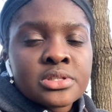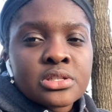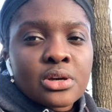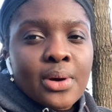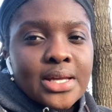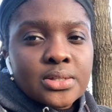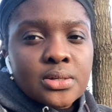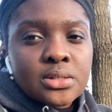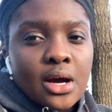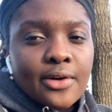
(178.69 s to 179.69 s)
So I
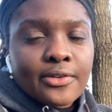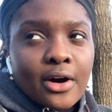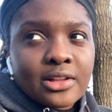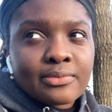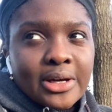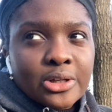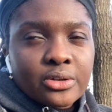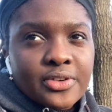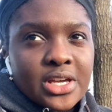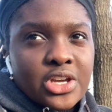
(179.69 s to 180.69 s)
turned off all of my
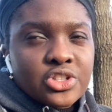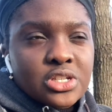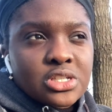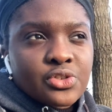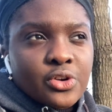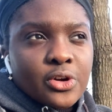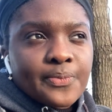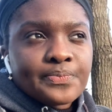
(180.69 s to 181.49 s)
notifications for